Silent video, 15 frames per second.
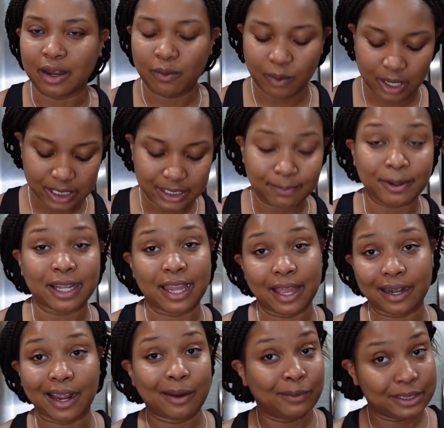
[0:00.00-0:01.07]
it was but
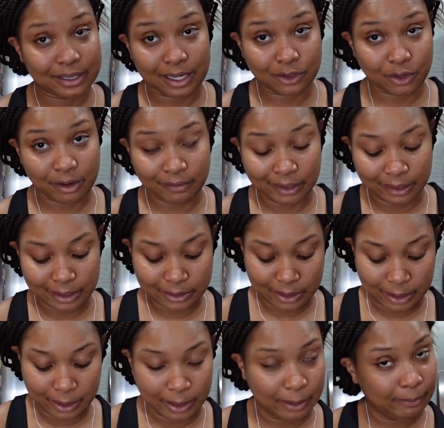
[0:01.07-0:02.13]
again i was not driving that
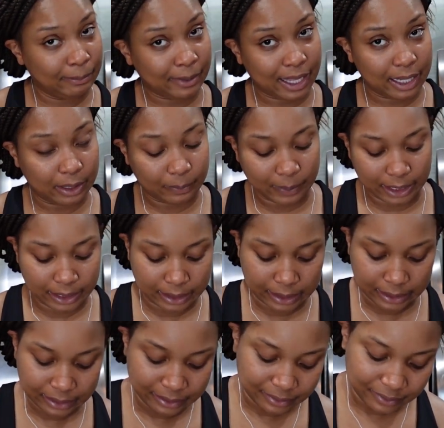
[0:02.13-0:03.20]
time
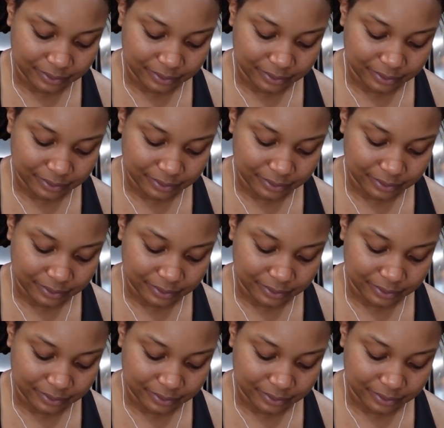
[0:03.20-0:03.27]
lol